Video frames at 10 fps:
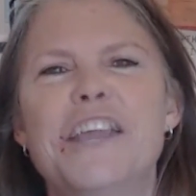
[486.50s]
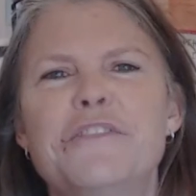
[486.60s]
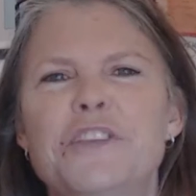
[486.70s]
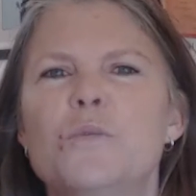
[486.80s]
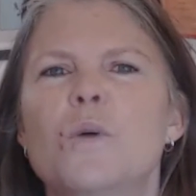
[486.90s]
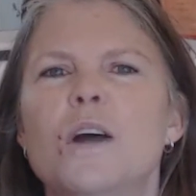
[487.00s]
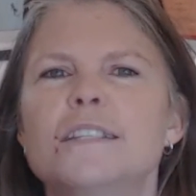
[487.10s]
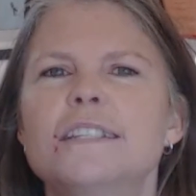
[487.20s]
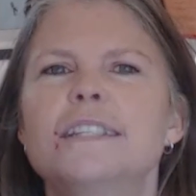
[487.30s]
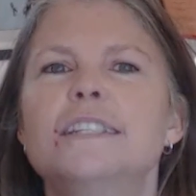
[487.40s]
if you
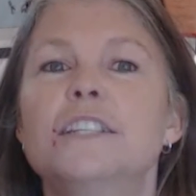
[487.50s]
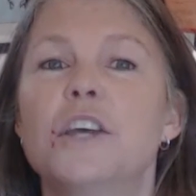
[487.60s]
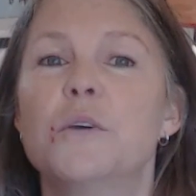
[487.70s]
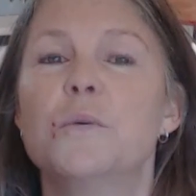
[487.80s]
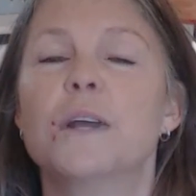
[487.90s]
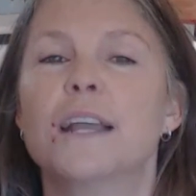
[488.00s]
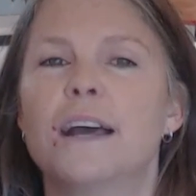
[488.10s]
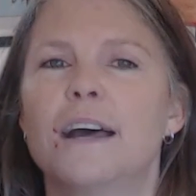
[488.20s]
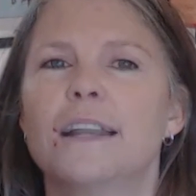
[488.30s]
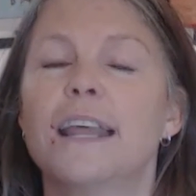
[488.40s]
want to know what
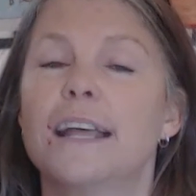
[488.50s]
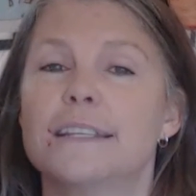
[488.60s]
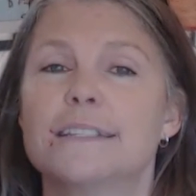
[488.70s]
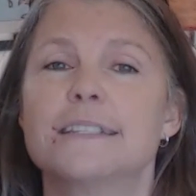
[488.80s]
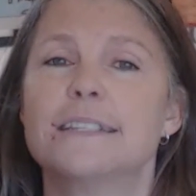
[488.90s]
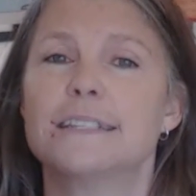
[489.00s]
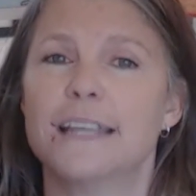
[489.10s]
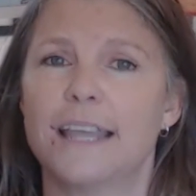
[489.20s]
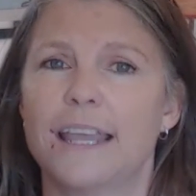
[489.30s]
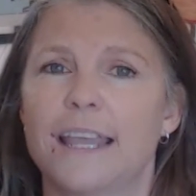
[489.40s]
God has to
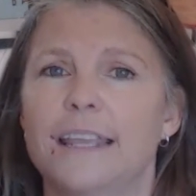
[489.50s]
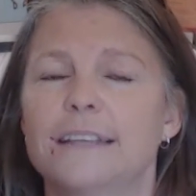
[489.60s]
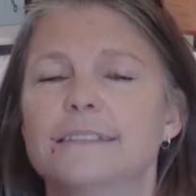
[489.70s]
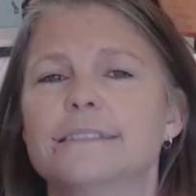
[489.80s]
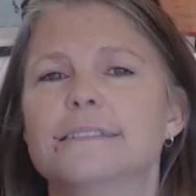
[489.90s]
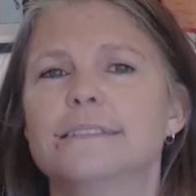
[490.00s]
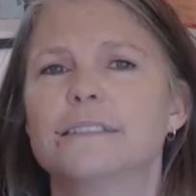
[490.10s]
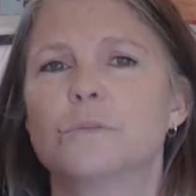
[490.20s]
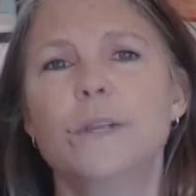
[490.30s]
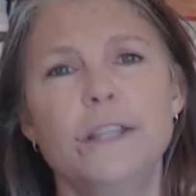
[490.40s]
say,
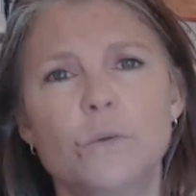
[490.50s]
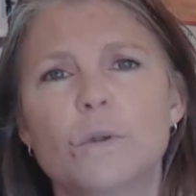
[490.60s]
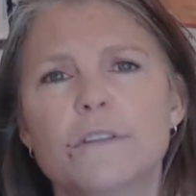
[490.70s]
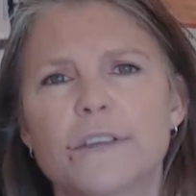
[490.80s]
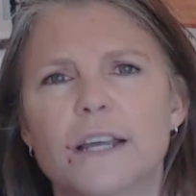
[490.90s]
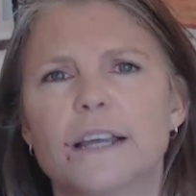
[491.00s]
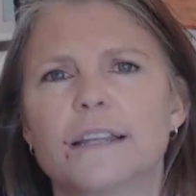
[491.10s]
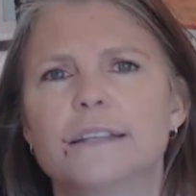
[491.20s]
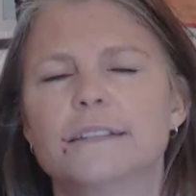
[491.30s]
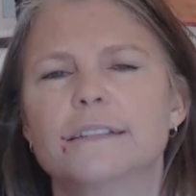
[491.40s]
read the Word of
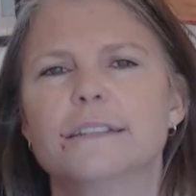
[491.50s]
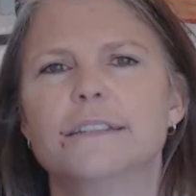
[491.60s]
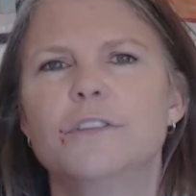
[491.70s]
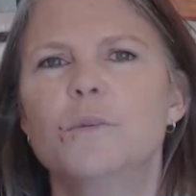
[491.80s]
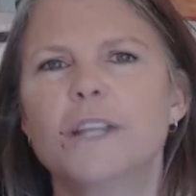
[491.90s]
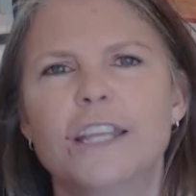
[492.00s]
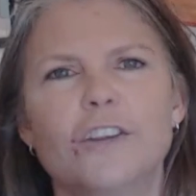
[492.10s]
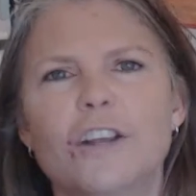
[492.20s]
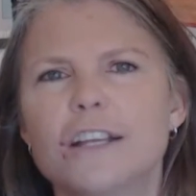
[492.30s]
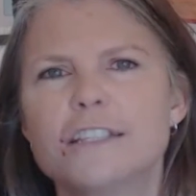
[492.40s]
God. If you want to
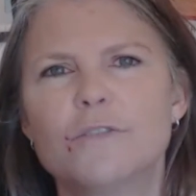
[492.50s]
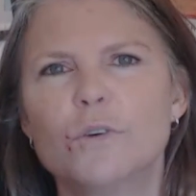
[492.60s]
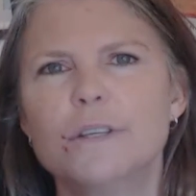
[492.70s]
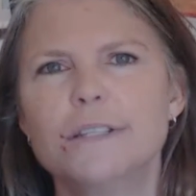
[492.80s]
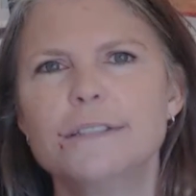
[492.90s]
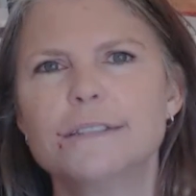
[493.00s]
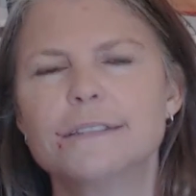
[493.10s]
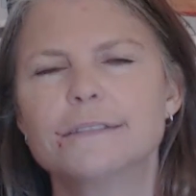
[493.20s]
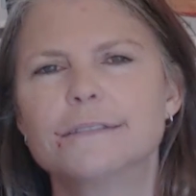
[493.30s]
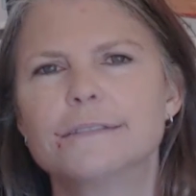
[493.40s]
hear God's voice,
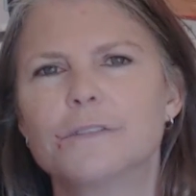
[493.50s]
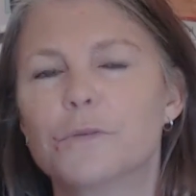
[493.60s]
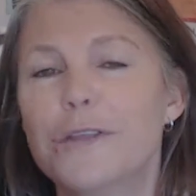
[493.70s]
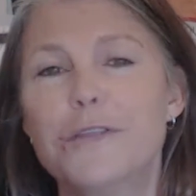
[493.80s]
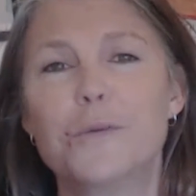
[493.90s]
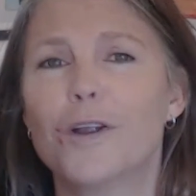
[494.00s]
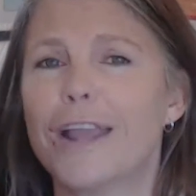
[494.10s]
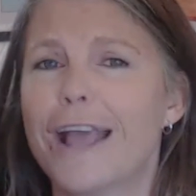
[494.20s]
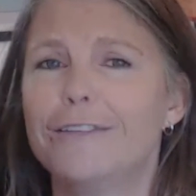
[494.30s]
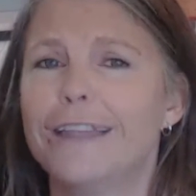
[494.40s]
read the
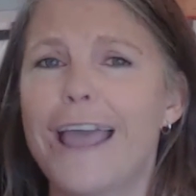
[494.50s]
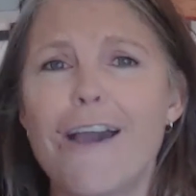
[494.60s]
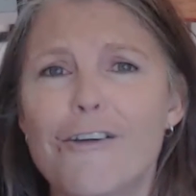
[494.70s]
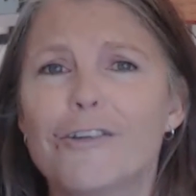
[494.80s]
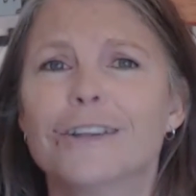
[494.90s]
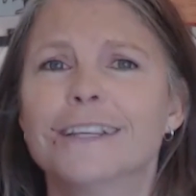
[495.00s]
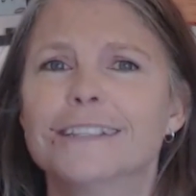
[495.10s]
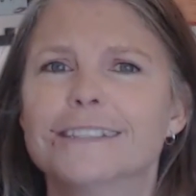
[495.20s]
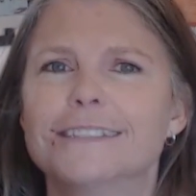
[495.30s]
Word out loud.